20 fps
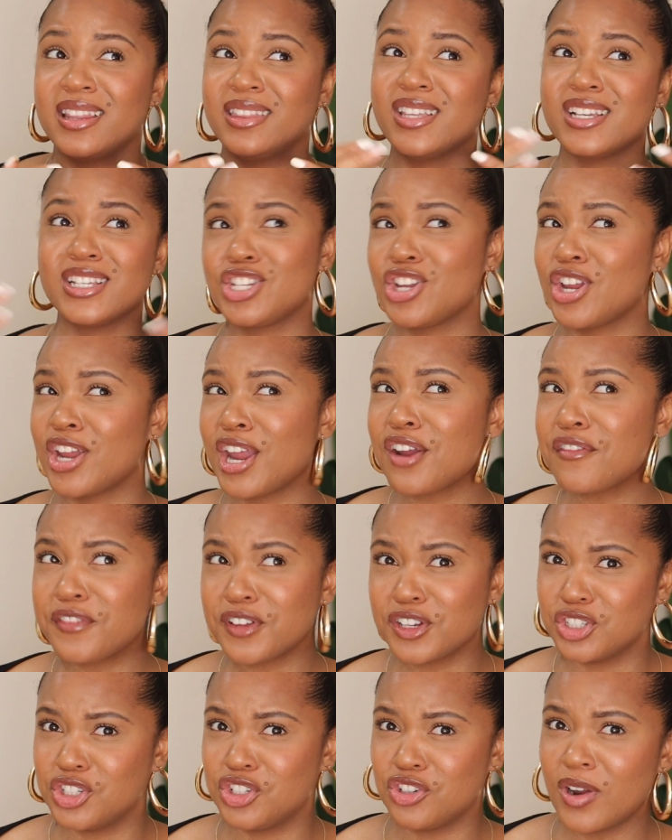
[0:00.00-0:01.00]
does your hair
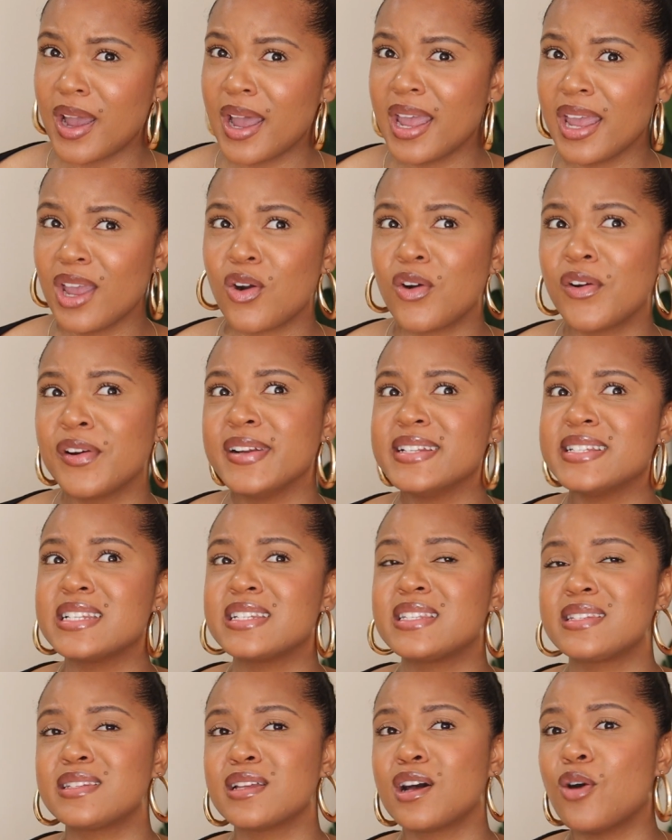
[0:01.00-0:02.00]
feel dry or is
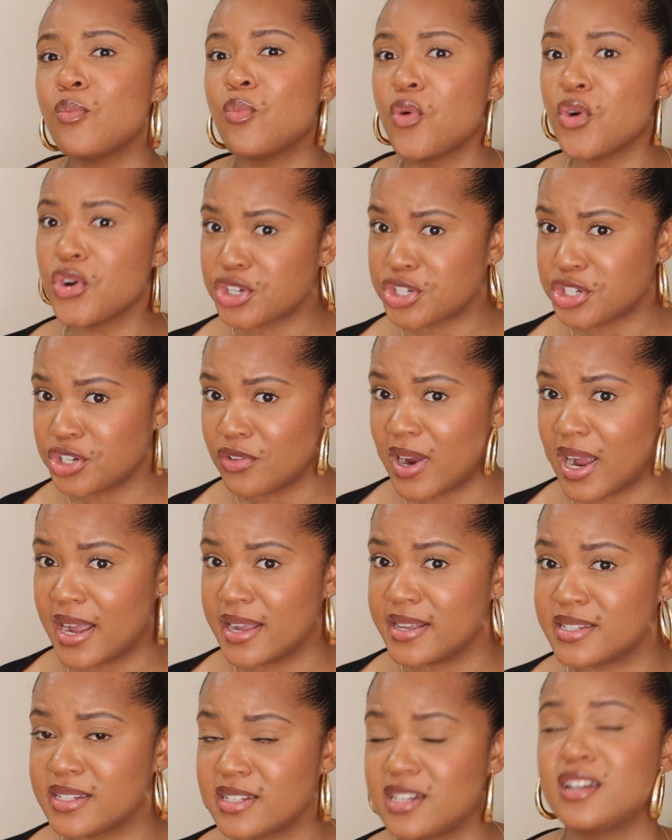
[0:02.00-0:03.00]
it still
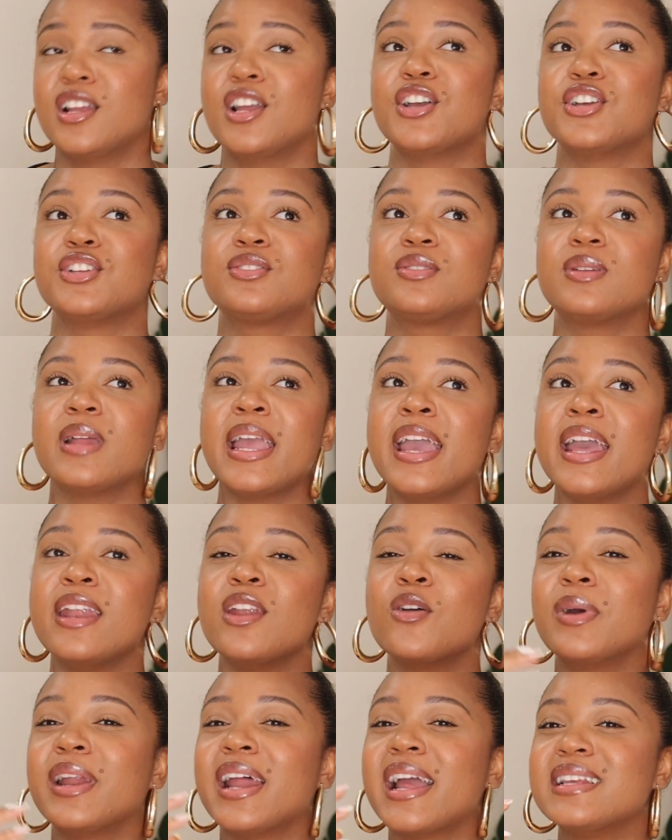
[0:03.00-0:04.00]
moisturized?
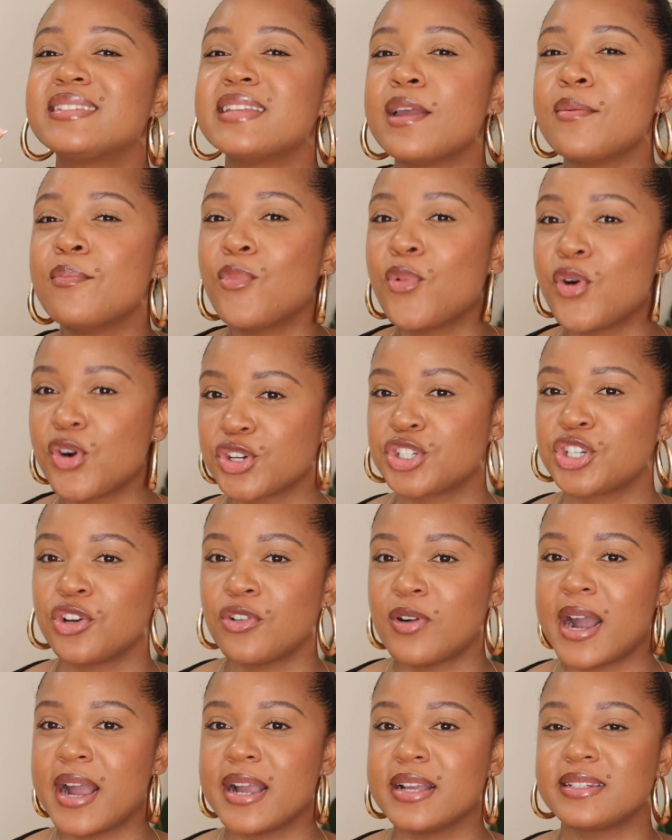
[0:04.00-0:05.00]
And when I say
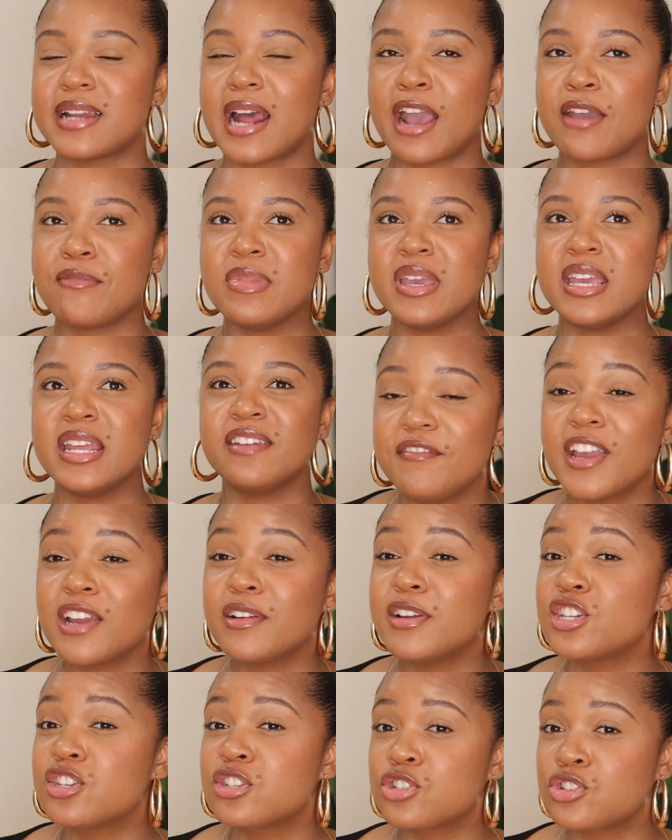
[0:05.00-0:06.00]
moisturized, I mean
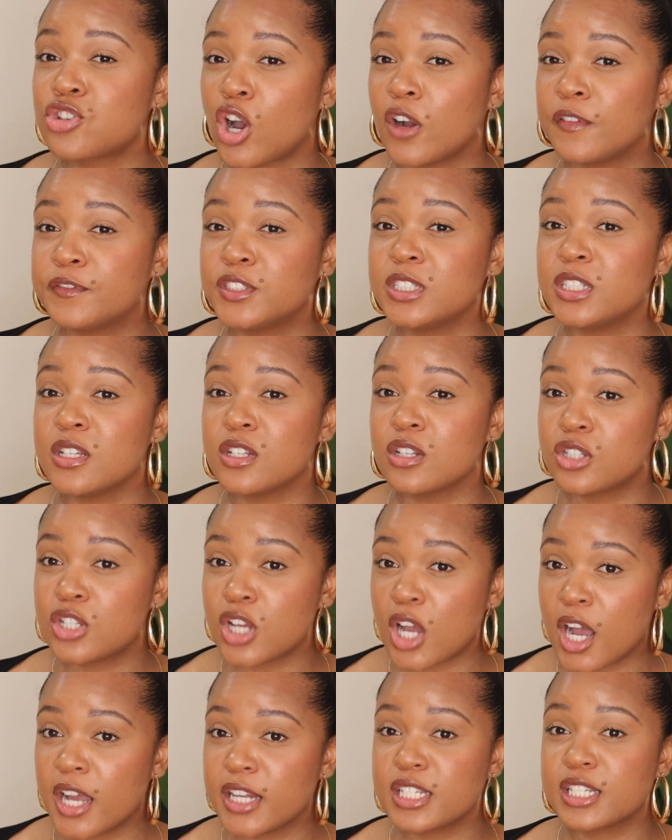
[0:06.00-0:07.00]
very soft to the
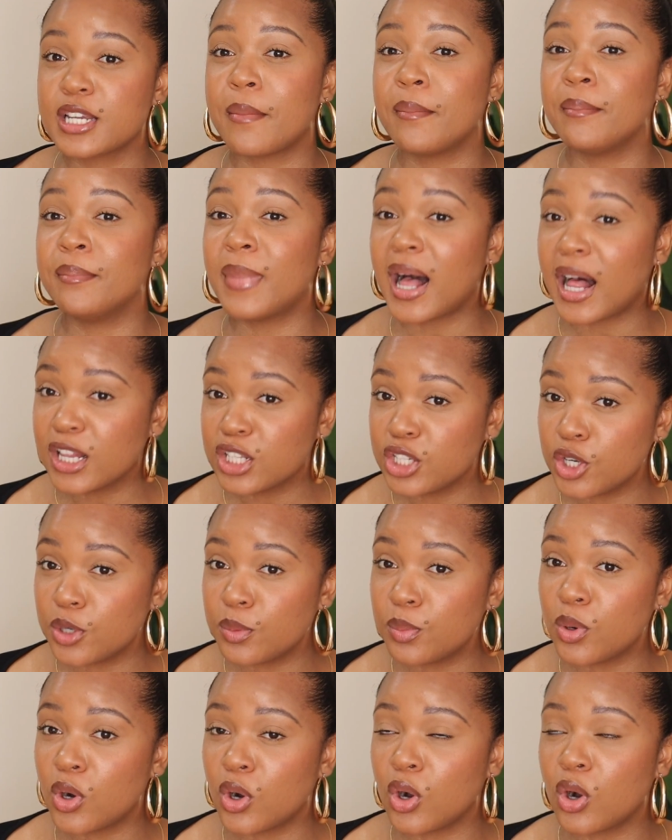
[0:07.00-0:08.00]
touch,
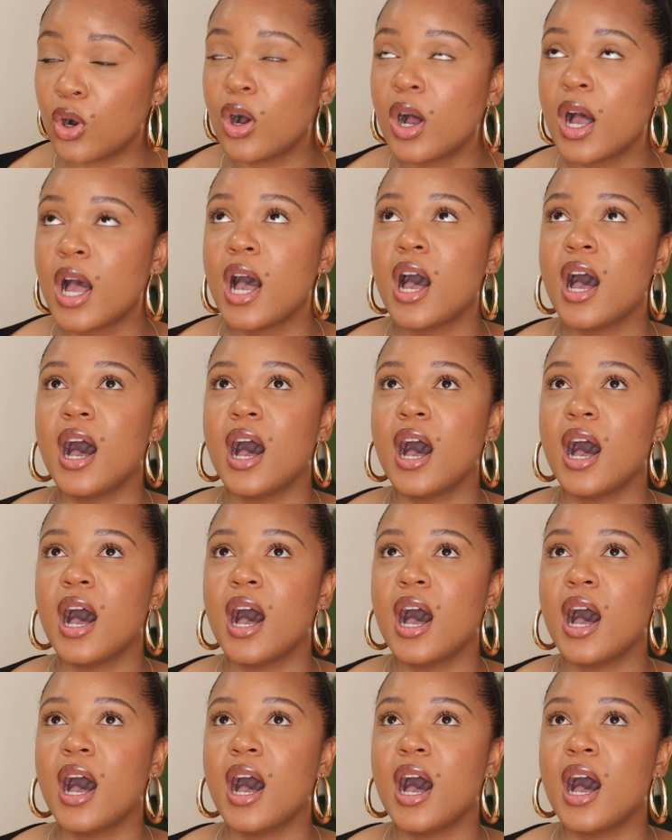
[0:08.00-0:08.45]
malleable.